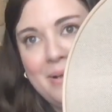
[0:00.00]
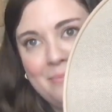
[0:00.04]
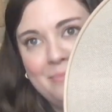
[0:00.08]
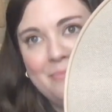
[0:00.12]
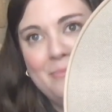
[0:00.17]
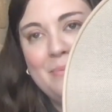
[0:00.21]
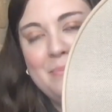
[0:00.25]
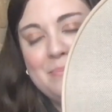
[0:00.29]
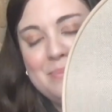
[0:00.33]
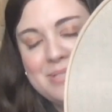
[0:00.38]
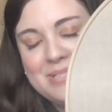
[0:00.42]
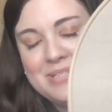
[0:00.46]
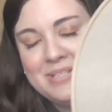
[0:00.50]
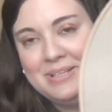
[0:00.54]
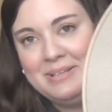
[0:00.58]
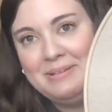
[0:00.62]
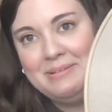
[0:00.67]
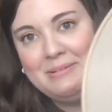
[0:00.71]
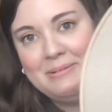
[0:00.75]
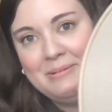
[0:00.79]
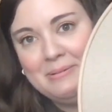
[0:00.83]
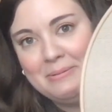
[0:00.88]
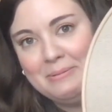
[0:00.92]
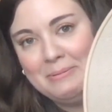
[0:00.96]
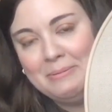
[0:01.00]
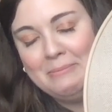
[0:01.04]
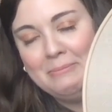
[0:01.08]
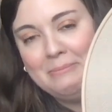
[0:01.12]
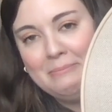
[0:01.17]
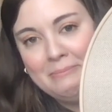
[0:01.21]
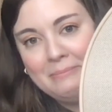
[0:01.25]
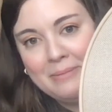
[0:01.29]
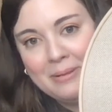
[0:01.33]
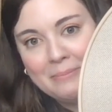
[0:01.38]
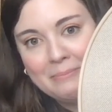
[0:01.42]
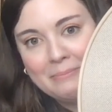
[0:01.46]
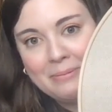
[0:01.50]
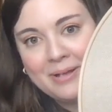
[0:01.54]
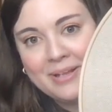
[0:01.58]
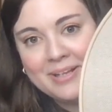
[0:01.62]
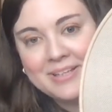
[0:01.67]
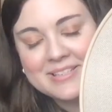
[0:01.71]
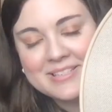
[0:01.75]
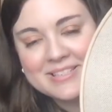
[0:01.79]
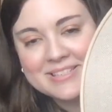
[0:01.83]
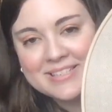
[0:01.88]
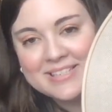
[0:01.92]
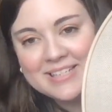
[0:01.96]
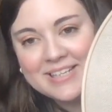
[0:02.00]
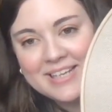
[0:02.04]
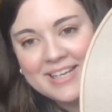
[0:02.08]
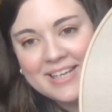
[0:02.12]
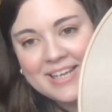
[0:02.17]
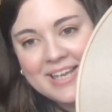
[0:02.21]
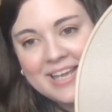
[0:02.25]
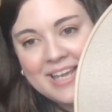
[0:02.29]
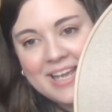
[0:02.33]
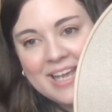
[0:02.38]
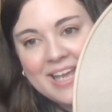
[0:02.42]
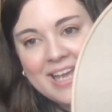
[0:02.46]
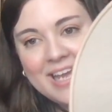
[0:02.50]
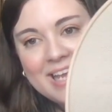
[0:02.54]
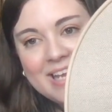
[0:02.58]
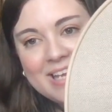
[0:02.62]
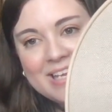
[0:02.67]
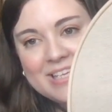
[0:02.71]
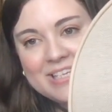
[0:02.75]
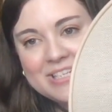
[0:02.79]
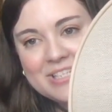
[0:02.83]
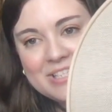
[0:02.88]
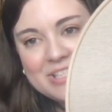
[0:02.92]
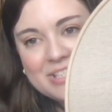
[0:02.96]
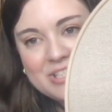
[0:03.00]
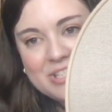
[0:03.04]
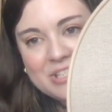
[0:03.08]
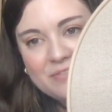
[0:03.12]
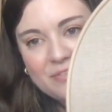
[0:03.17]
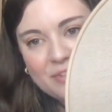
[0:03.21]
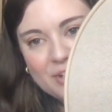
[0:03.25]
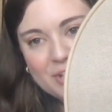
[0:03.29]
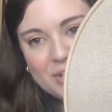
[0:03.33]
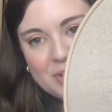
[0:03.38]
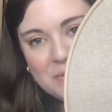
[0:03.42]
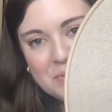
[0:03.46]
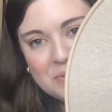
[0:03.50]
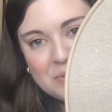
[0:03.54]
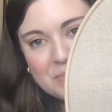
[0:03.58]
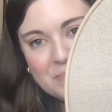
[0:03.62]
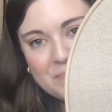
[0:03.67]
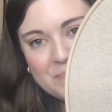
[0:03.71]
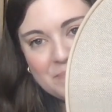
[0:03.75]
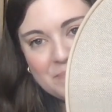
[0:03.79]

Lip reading: whoops. But she's very cute.